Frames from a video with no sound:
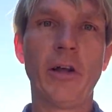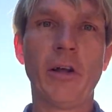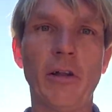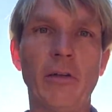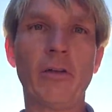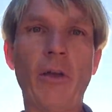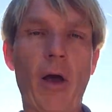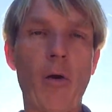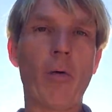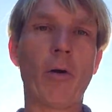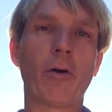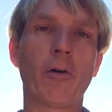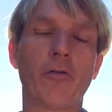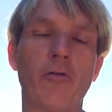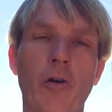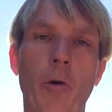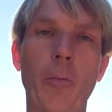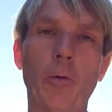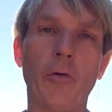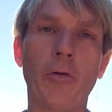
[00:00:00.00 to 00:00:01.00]
and thou art
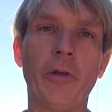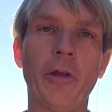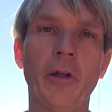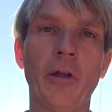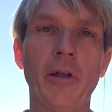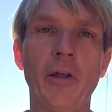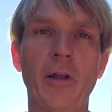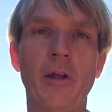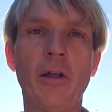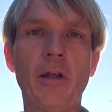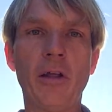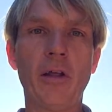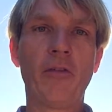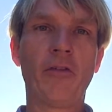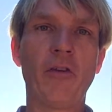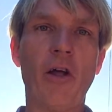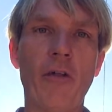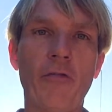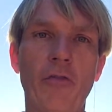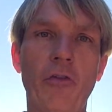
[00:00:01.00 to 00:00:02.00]
troubled
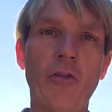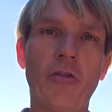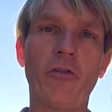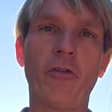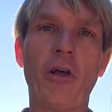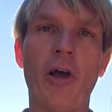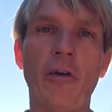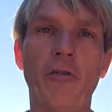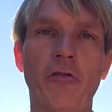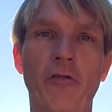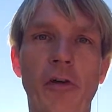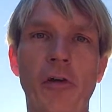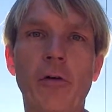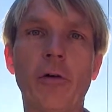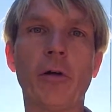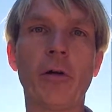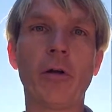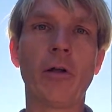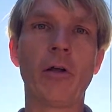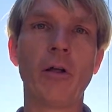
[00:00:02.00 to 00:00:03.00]
is not this thy
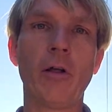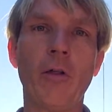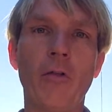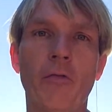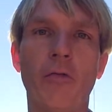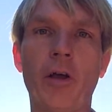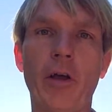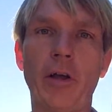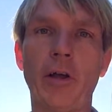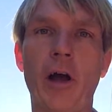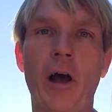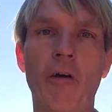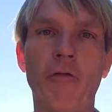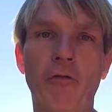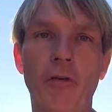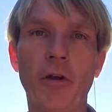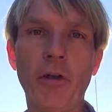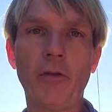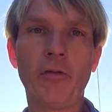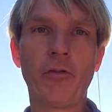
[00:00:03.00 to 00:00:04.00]
fear, thy
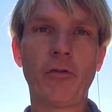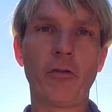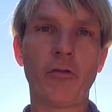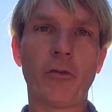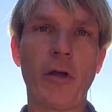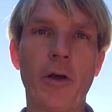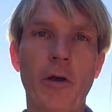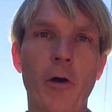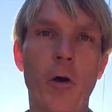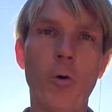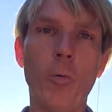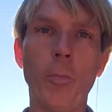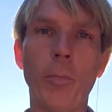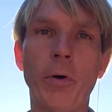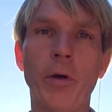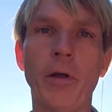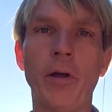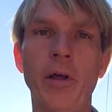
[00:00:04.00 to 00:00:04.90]
confidence, thy hope,